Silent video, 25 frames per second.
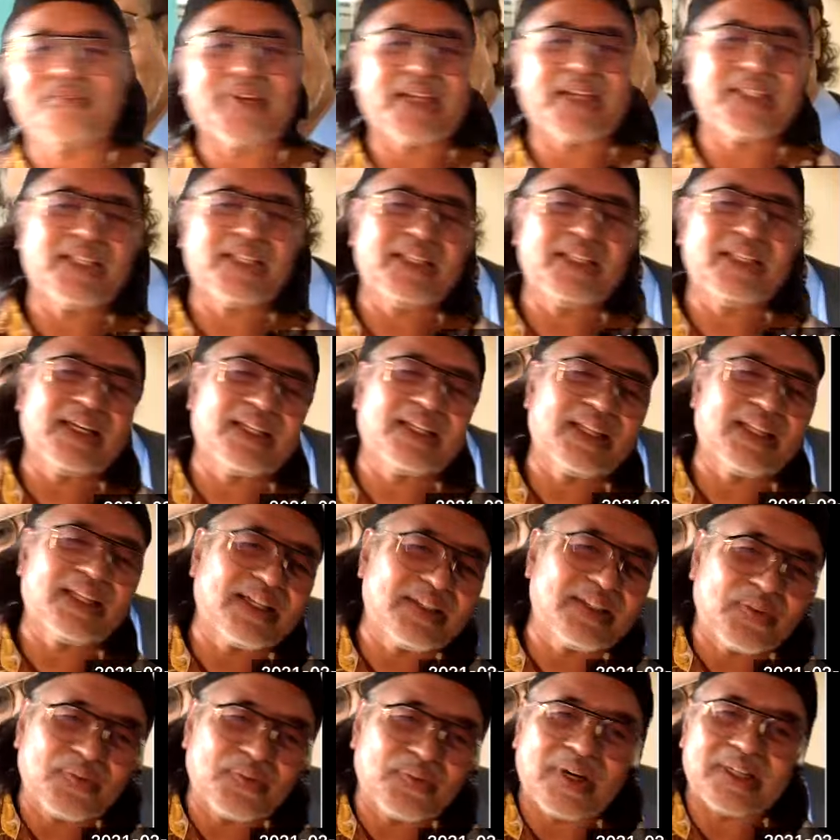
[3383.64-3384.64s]
finally
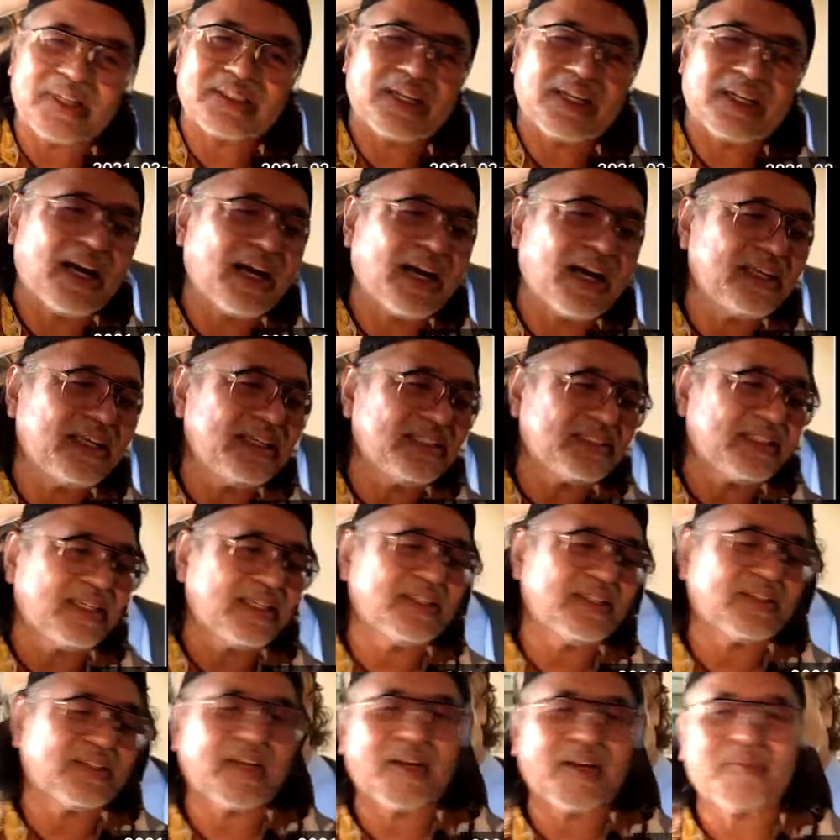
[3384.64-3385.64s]
another one guy
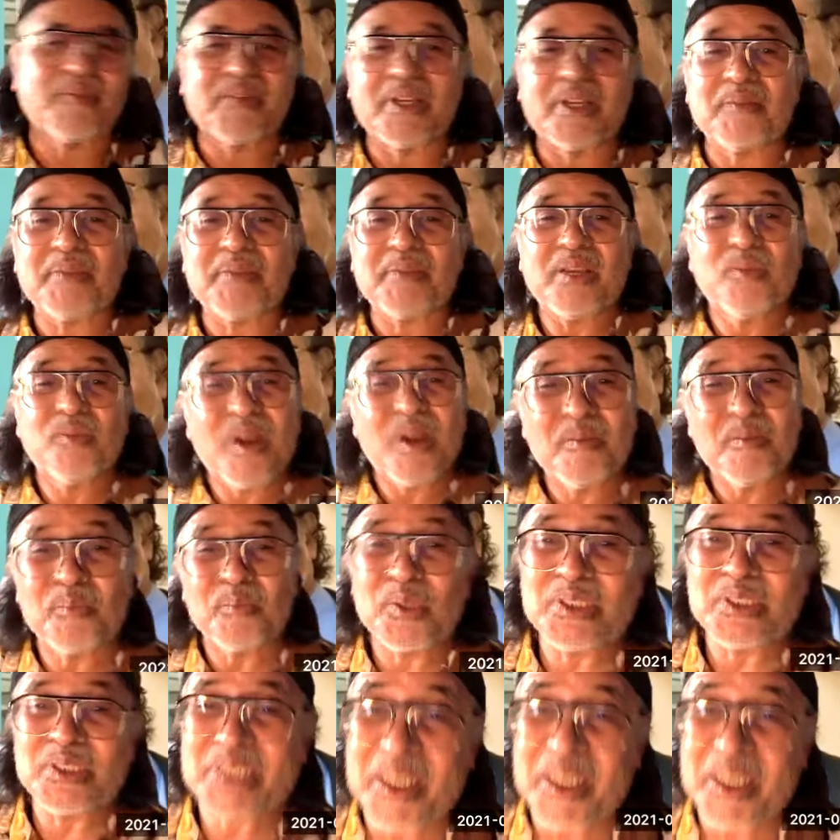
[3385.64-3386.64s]
said, okay, I'm gonna pay
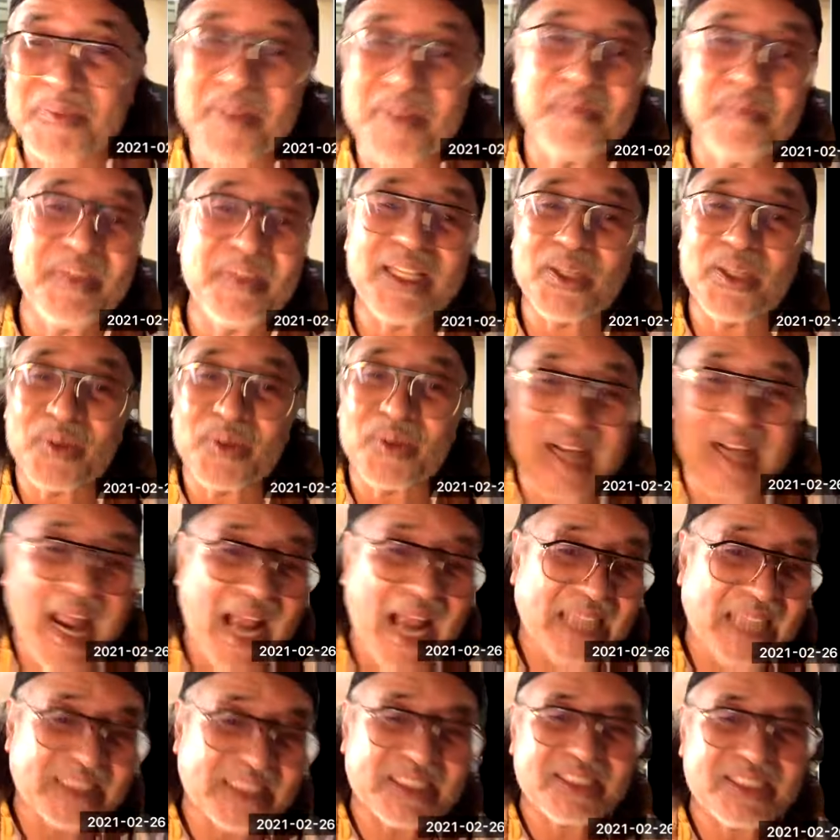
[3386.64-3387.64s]
1.7 million
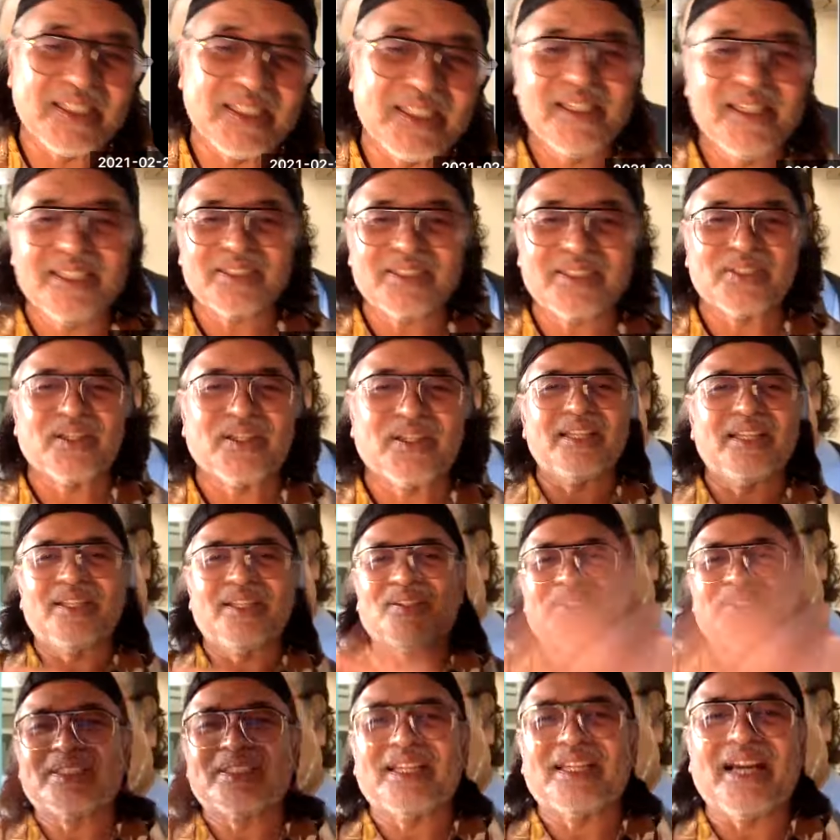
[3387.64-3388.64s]
cash. So I
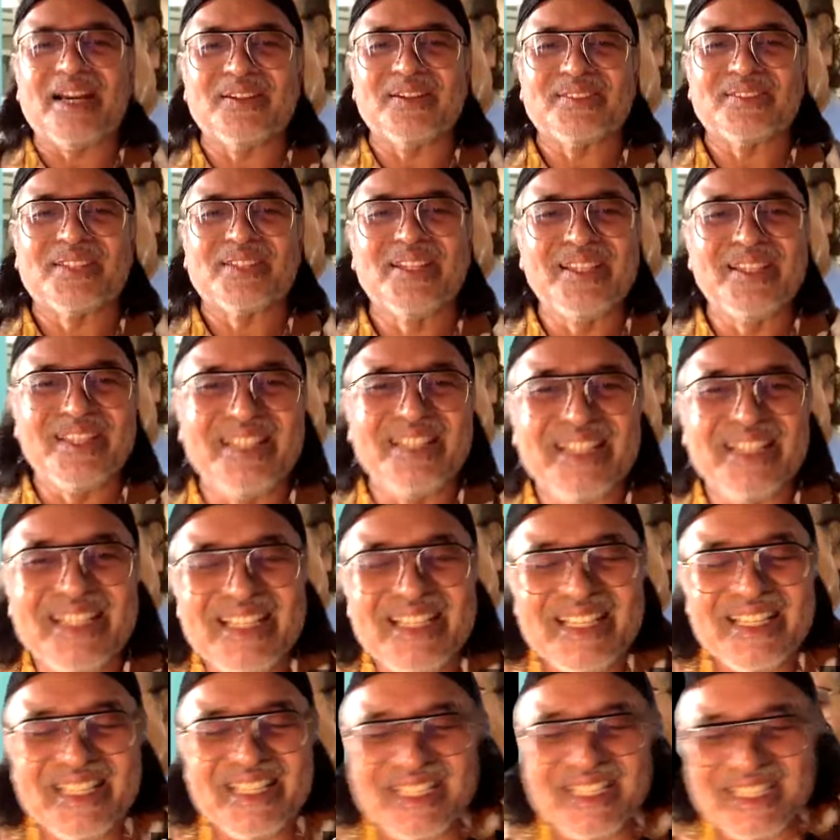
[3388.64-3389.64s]
lost the house.
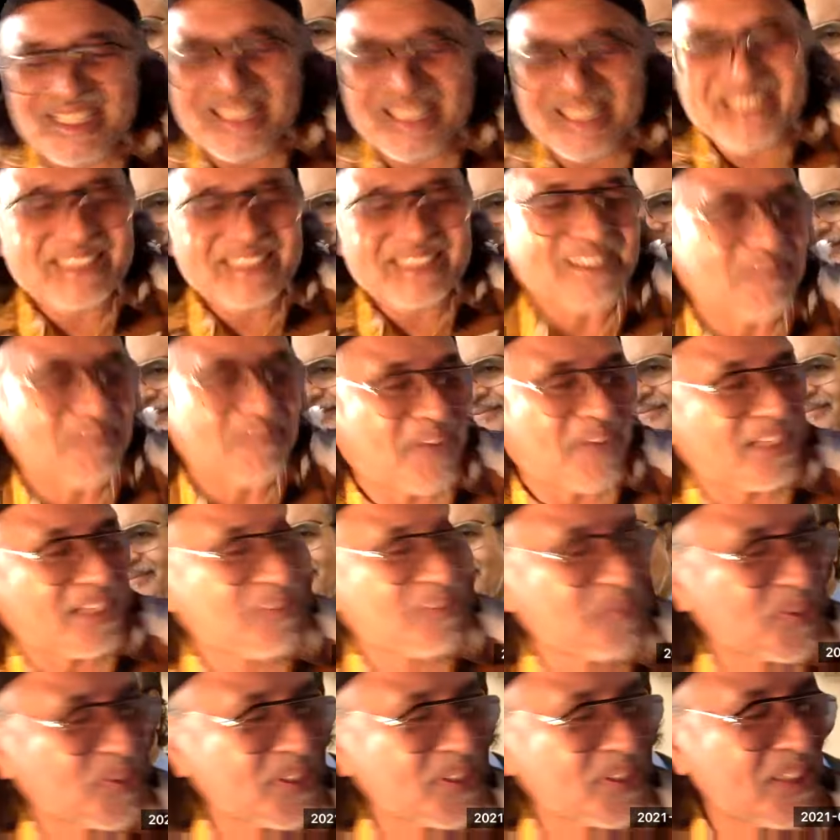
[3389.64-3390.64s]
Somebody
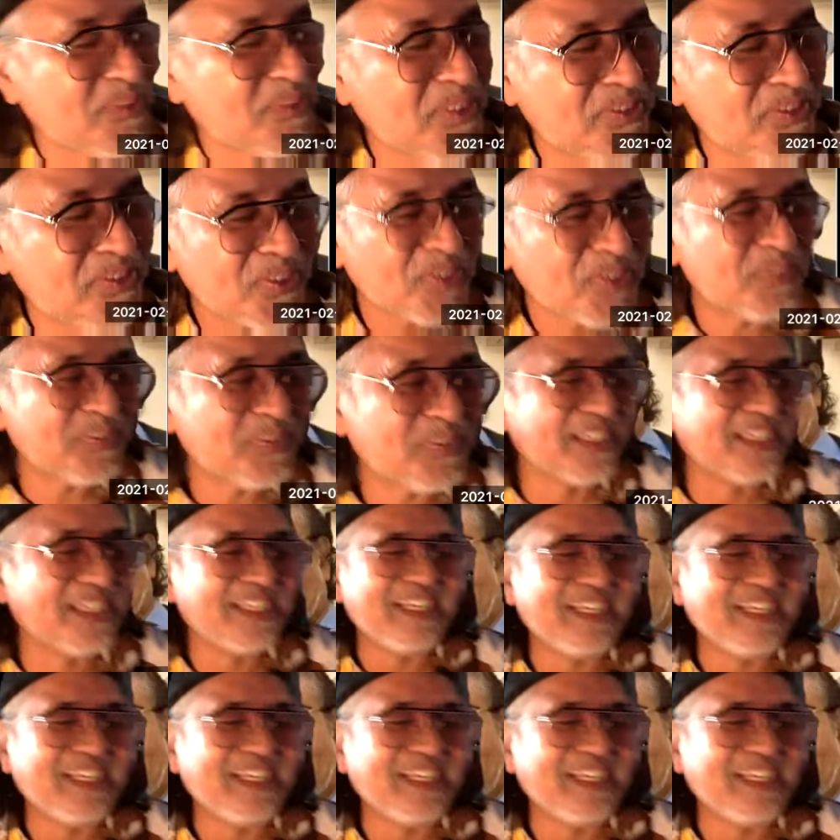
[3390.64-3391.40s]
bought it before me.